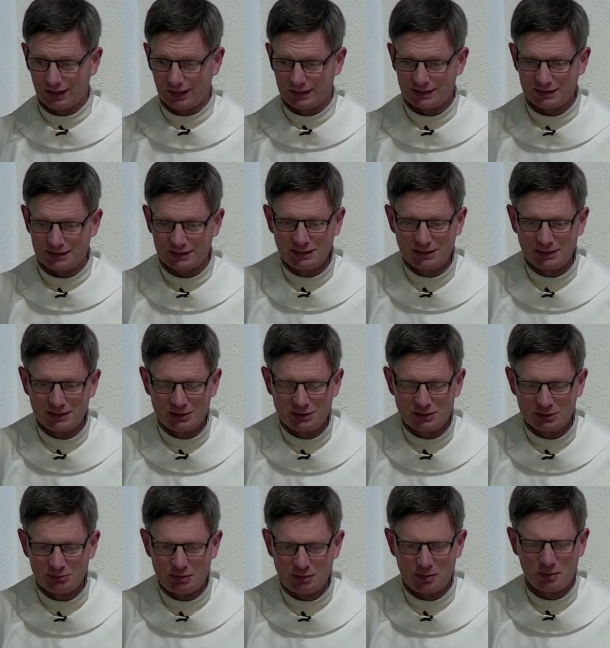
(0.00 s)
to,
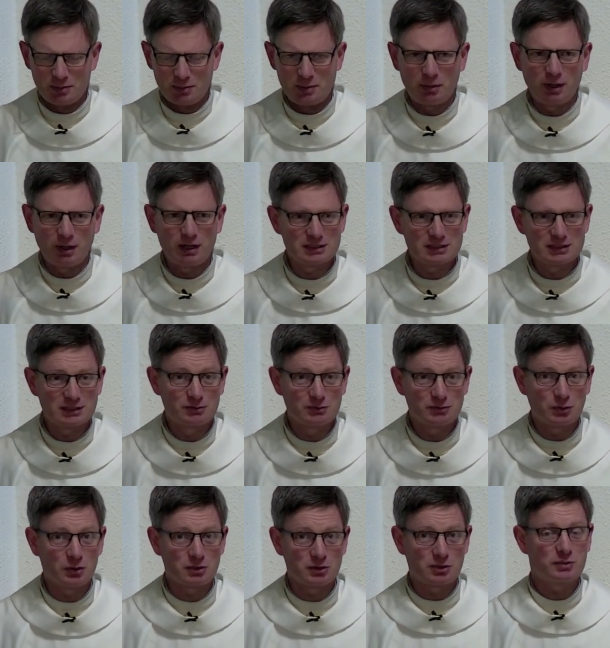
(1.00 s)
to maybe be positive
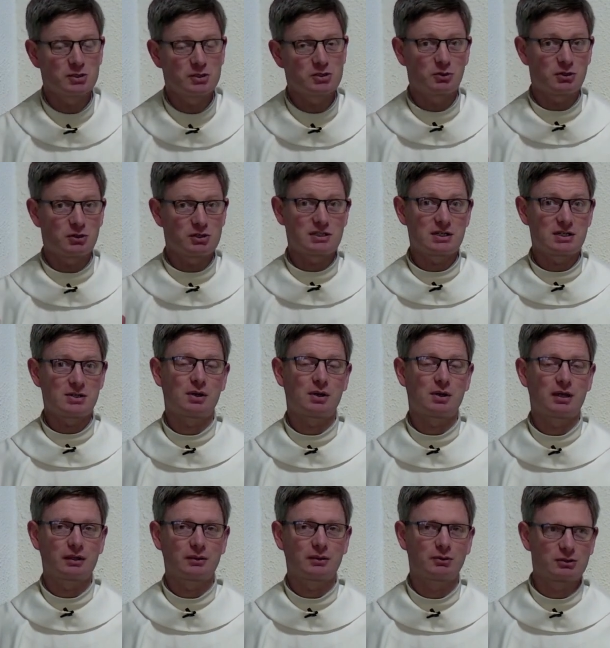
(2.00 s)
towards our mission, whereas now
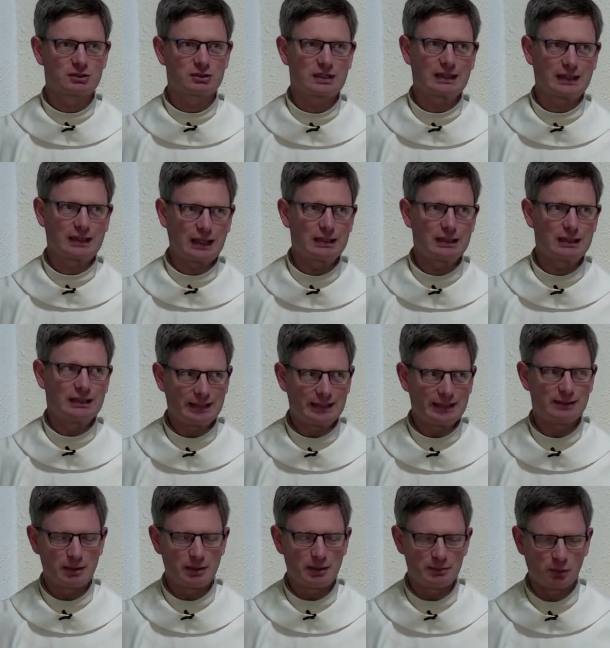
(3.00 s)
I think we're just that
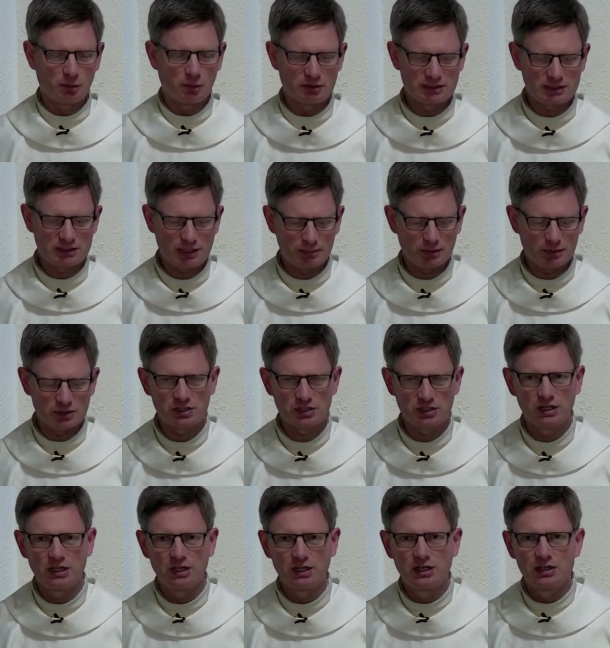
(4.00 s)
little bit more established.
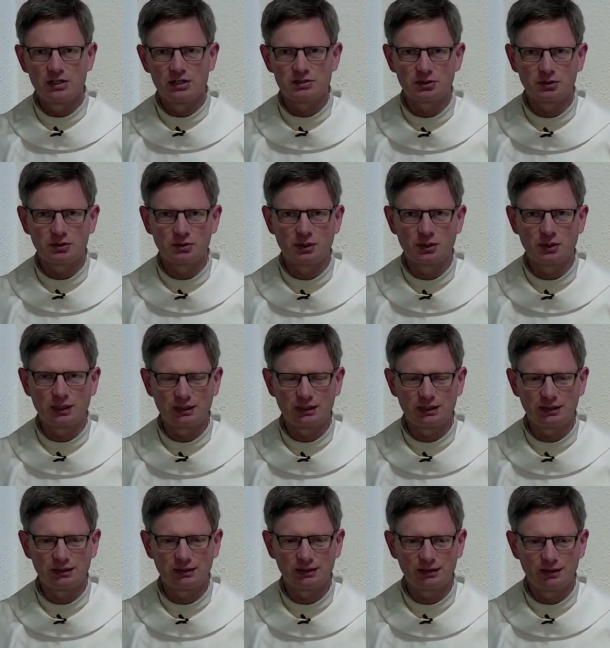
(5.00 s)
So
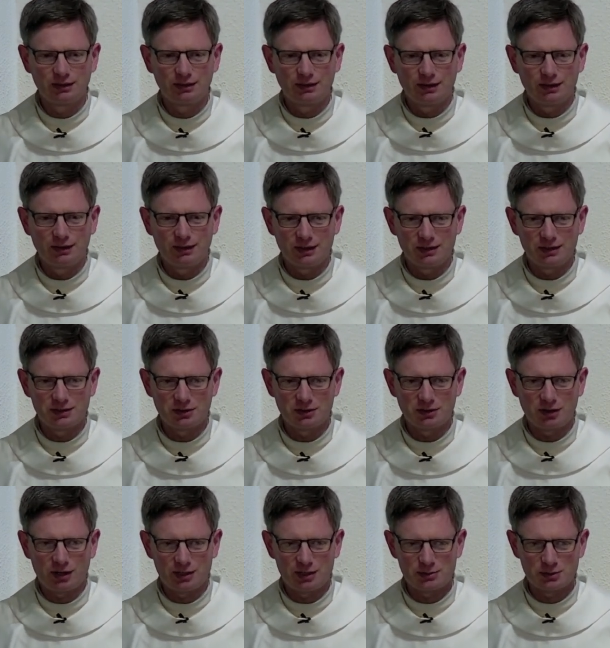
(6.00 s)
uh, things
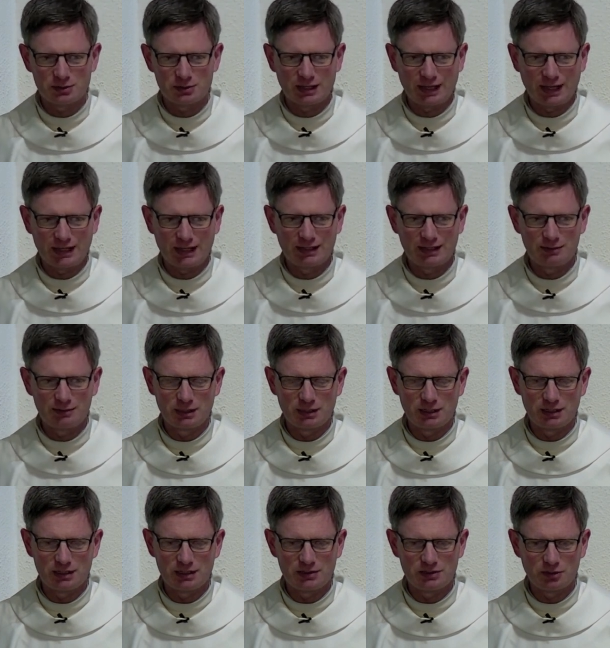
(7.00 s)
are, I suppose, that little bit
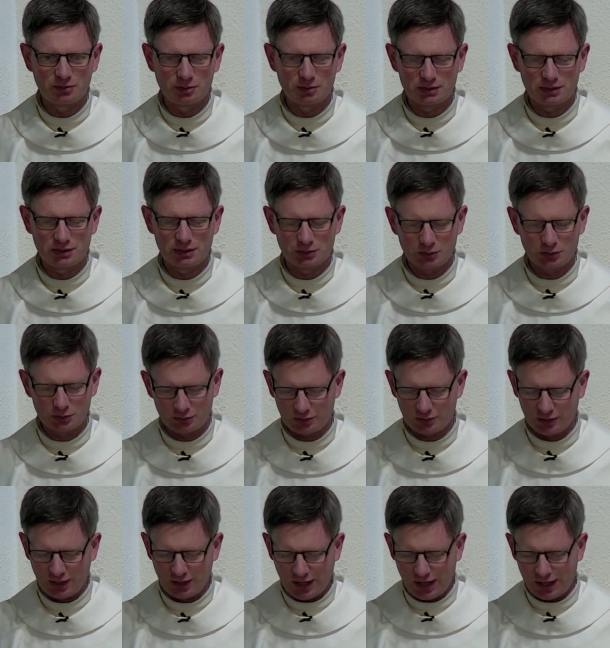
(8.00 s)
easier. But Saint Joseph
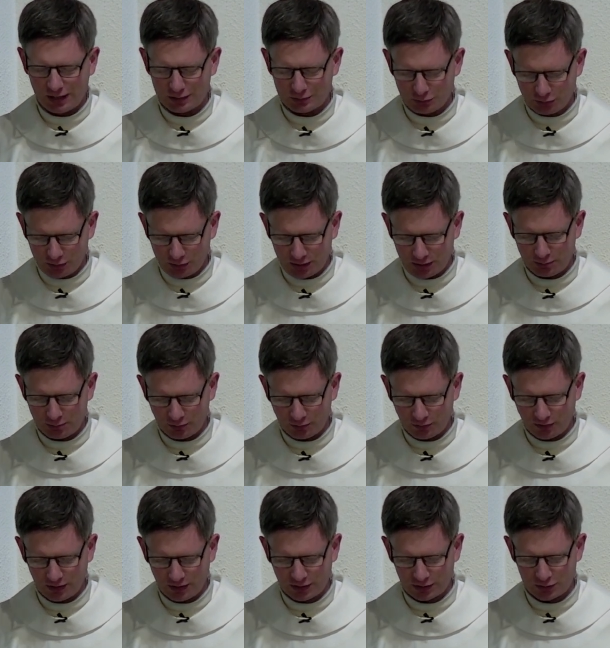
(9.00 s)
has really
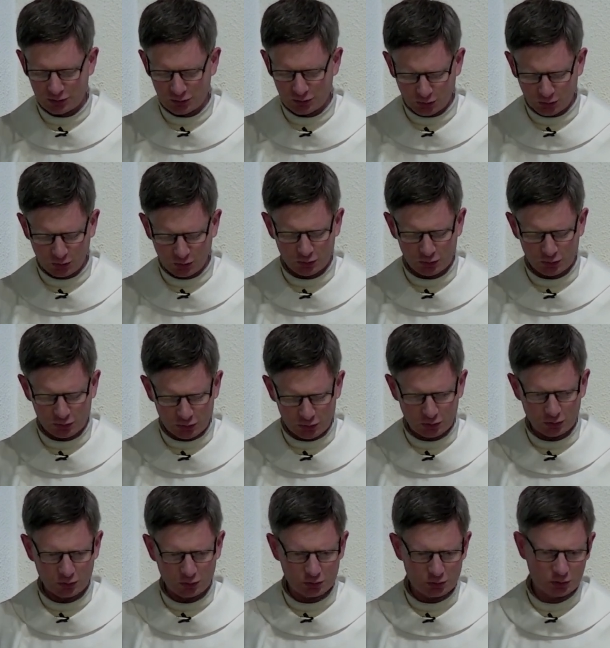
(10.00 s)
provided so,
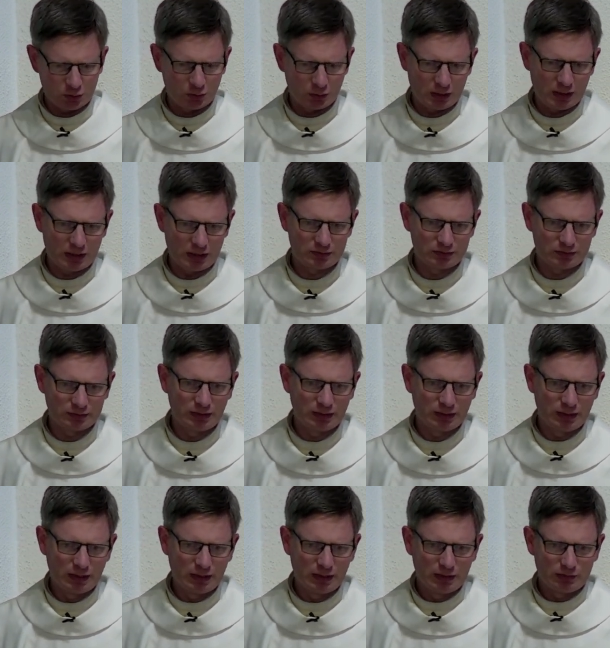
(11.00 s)
so, so often
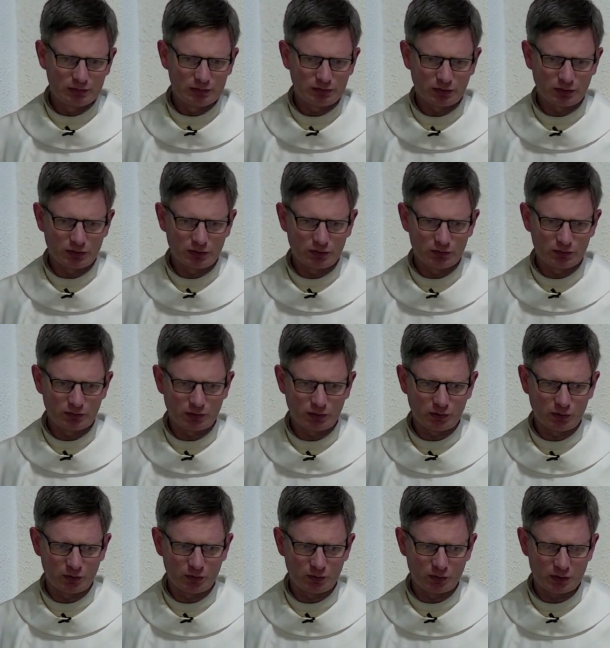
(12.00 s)
for, for
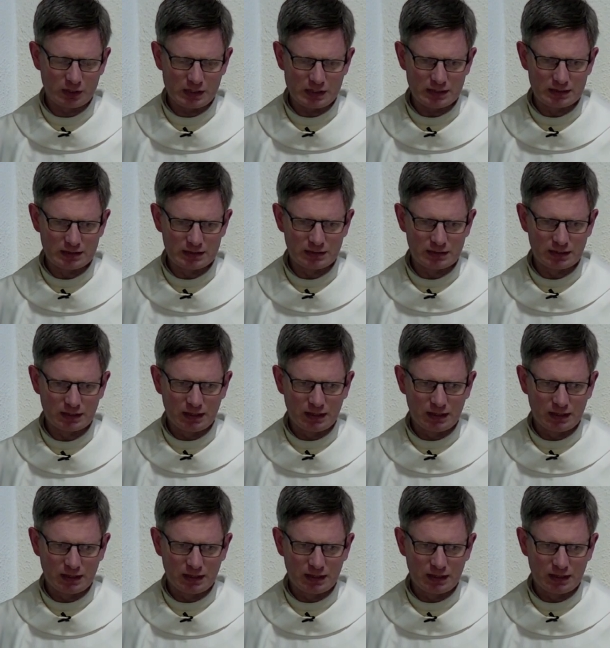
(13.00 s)
all of our needs.